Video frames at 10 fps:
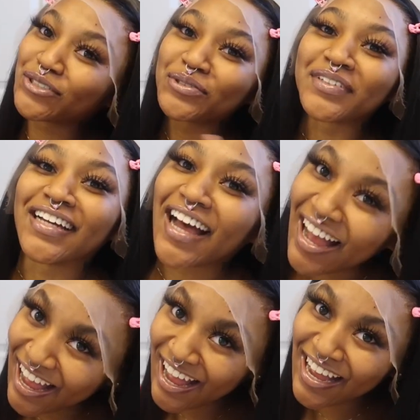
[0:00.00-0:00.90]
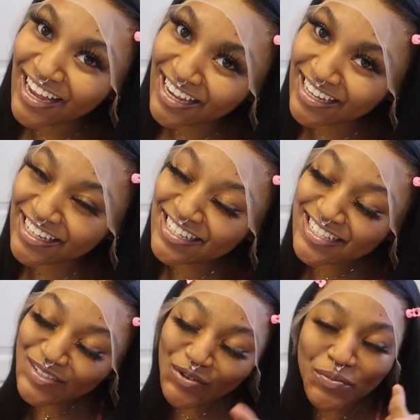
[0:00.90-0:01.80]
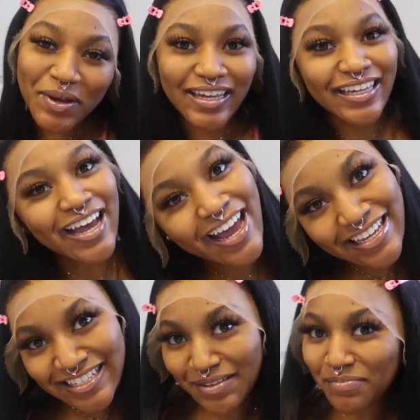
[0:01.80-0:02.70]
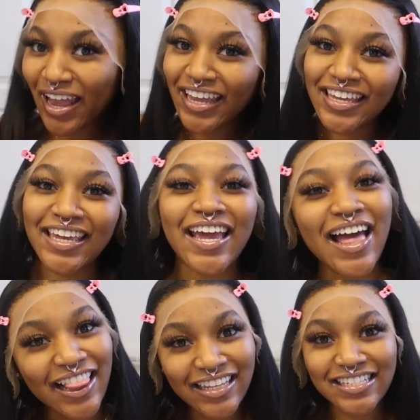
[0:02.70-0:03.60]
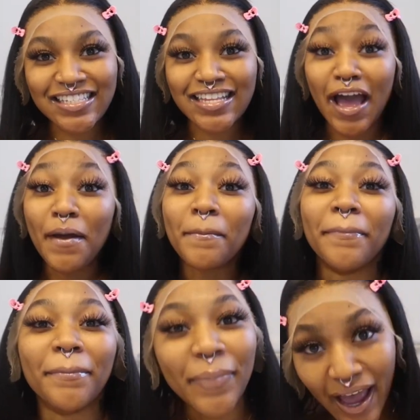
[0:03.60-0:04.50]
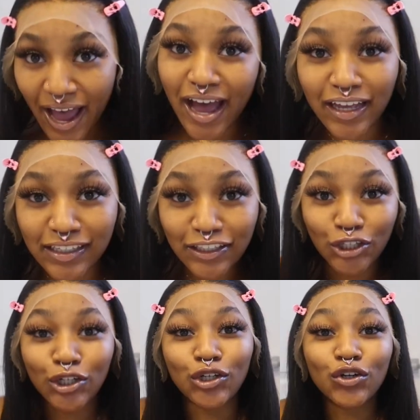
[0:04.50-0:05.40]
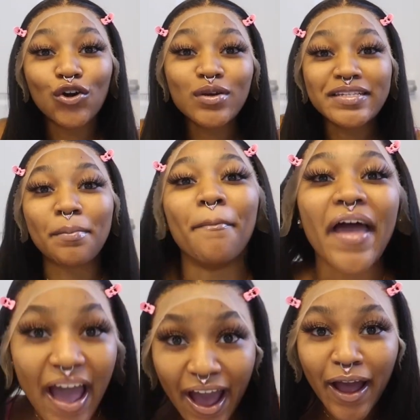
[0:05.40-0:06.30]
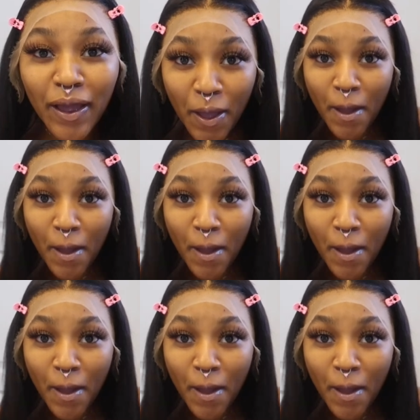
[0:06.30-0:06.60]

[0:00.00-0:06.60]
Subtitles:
You guys. Oh, my guys and my gals. I'm back. Your girl's back.